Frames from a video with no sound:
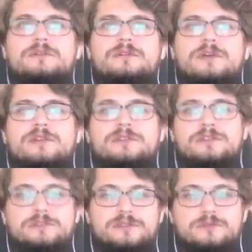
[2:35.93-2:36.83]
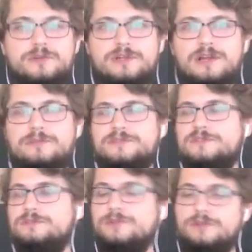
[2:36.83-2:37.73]
And here where
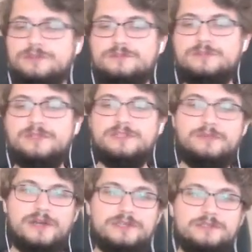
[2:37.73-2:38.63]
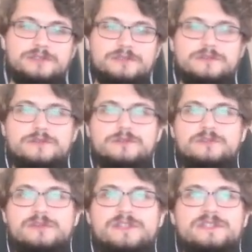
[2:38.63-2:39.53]
comes record and replay debugging. So the
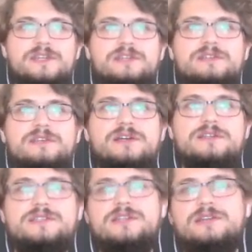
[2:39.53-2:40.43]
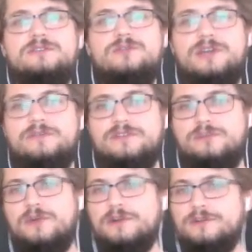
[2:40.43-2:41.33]
basic idea is that you have a
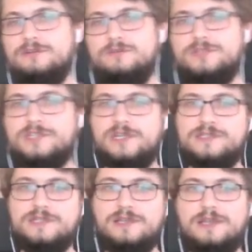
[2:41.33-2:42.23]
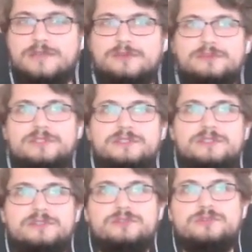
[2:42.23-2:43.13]
debugger which has a
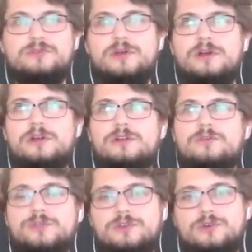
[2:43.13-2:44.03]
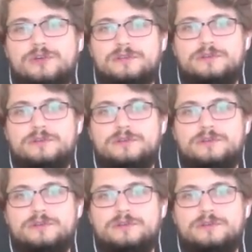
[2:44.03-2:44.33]
capability to record